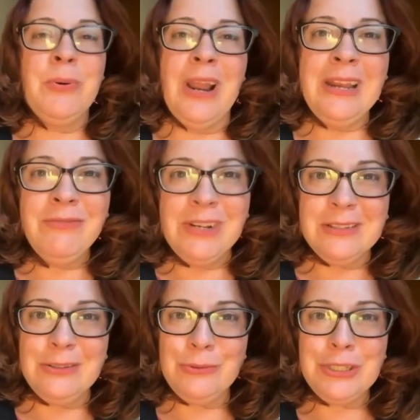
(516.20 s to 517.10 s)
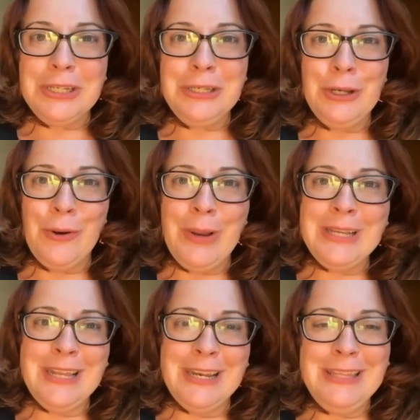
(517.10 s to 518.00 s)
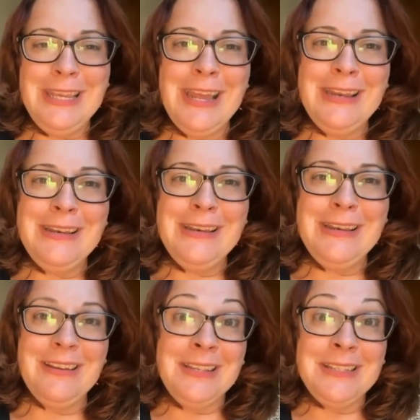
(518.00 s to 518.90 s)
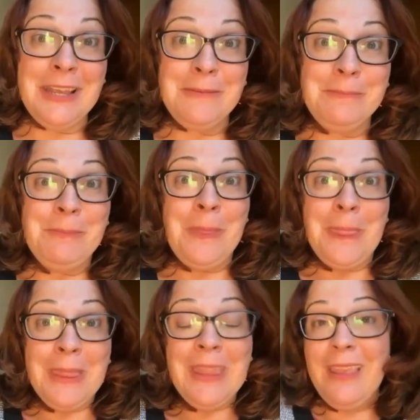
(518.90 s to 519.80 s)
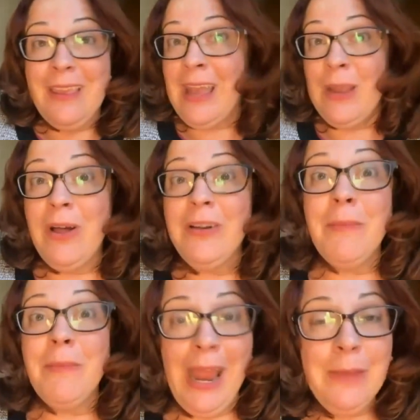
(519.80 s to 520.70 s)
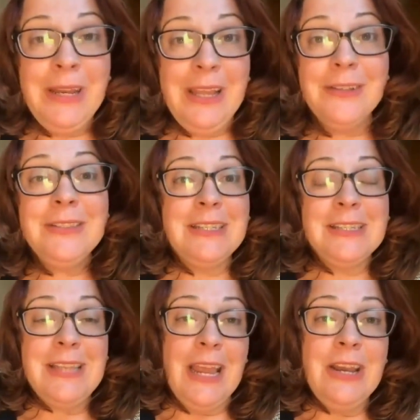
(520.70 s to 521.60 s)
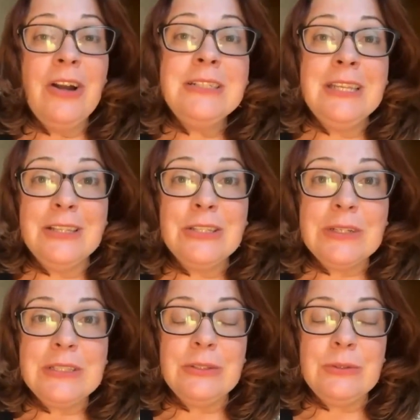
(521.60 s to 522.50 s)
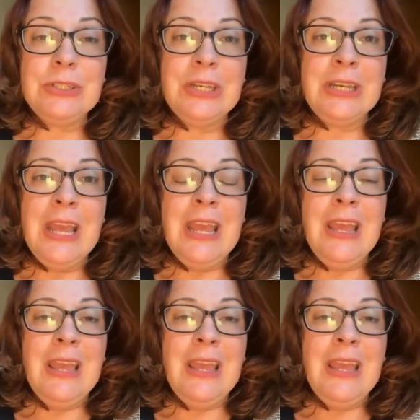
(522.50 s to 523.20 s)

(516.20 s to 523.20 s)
pride resolution. You know, I said at the end, I said, I welcome anybody else to sign on to this resolution.